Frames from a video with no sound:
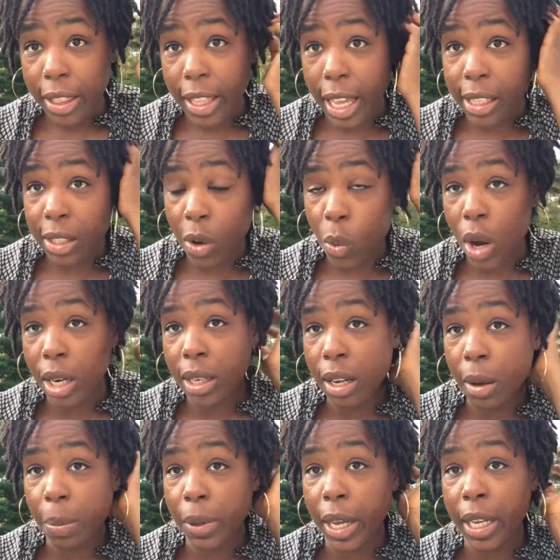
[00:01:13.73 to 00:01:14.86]
That's the one
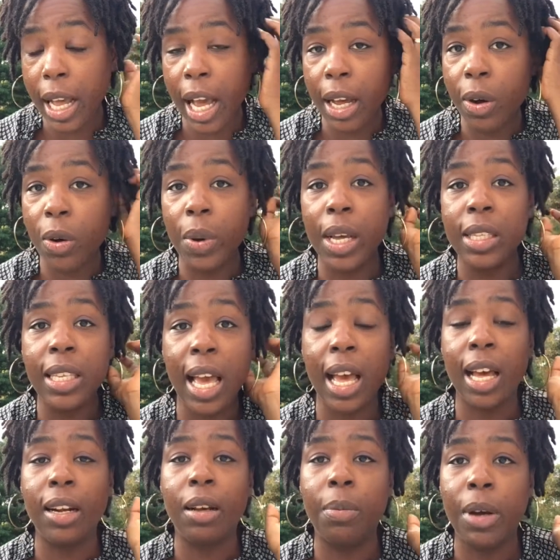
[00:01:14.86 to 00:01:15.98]
complaint I always
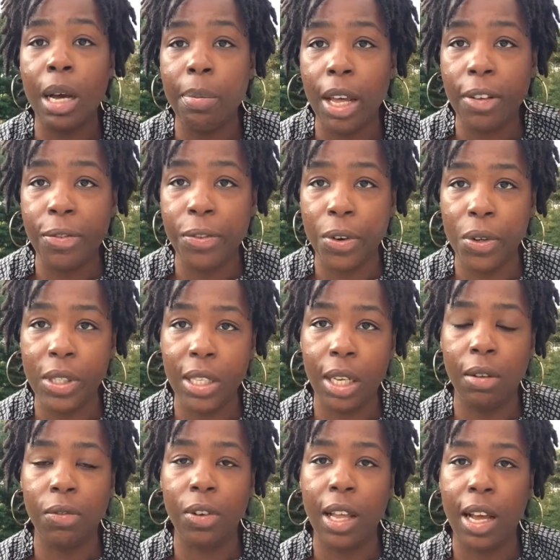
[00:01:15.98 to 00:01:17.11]
had about my first
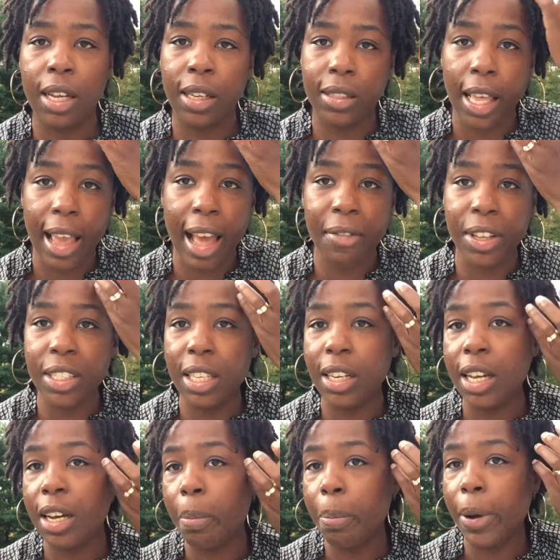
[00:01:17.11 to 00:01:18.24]
set of locks, having to
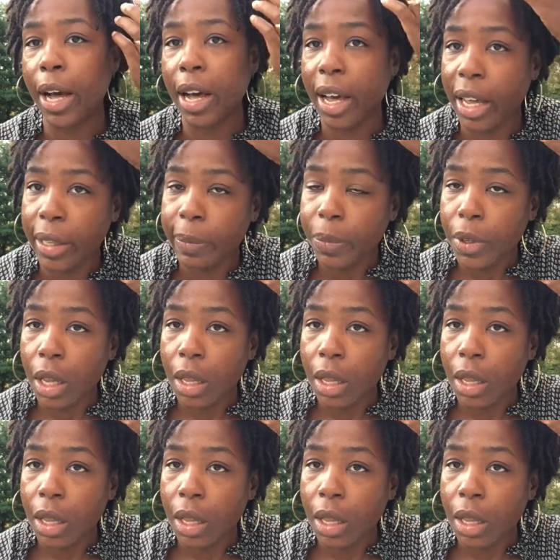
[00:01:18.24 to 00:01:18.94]
combine